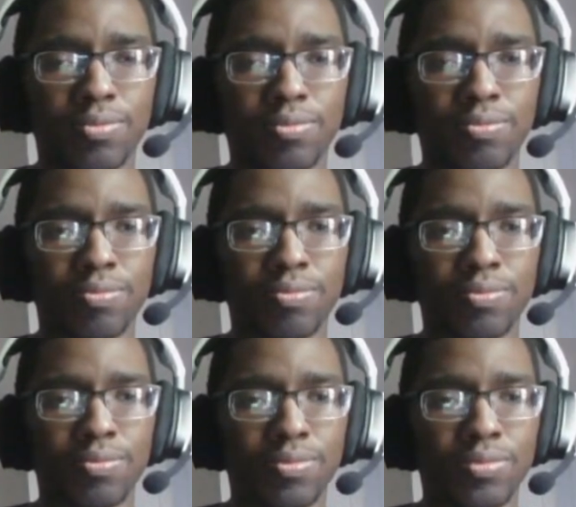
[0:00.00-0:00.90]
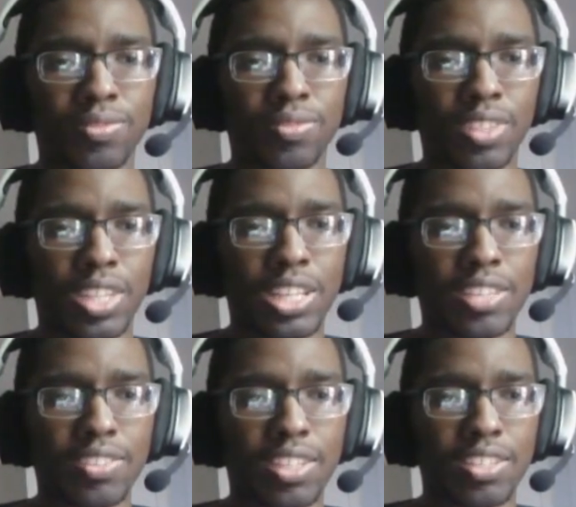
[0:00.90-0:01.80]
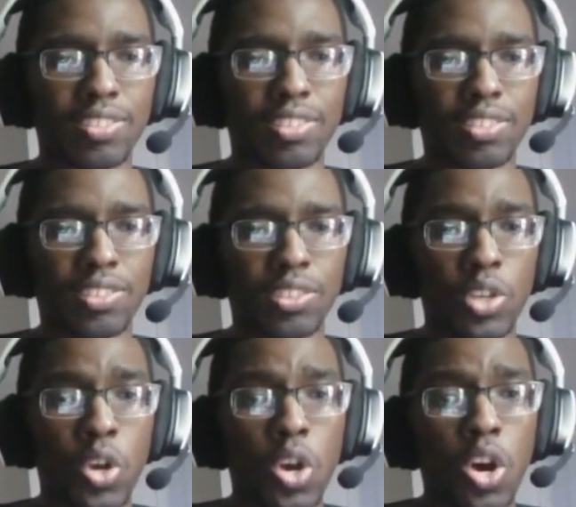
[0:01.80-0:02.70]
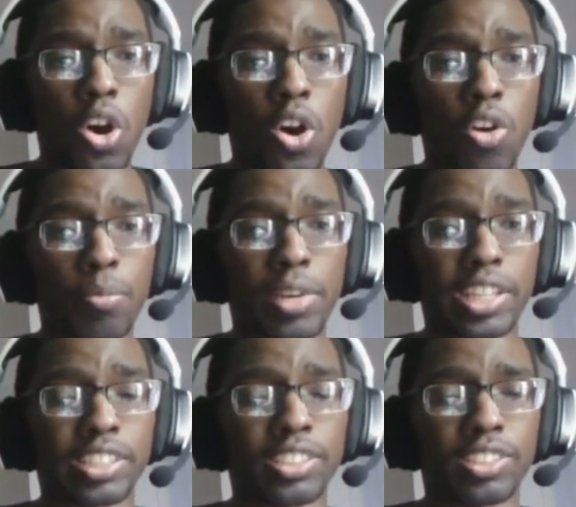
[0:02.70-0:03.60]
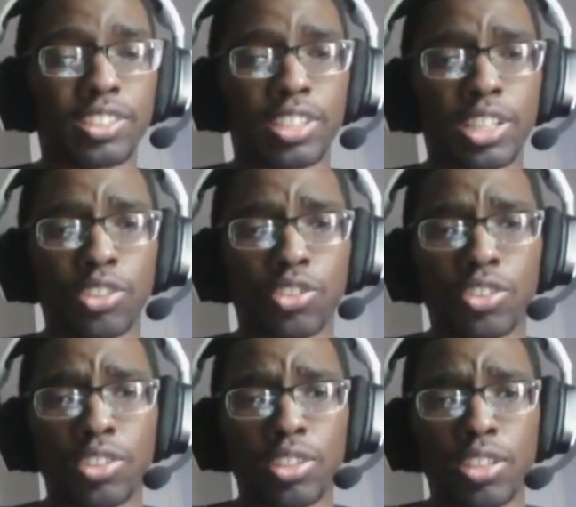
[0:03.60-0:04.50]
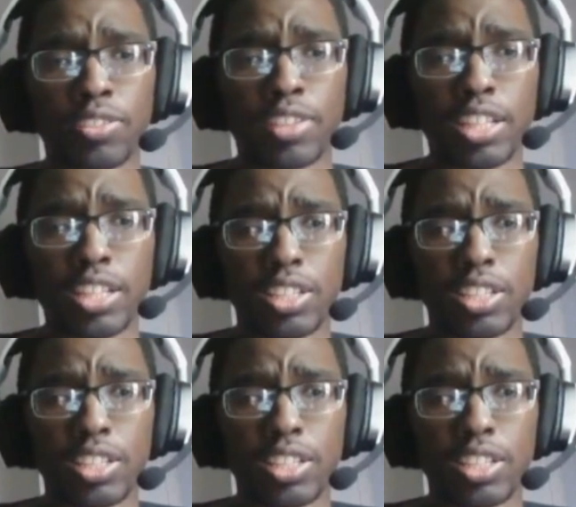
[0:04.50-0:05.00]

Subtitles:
Hmm. Nice, nice. Oh my gosh. Is that?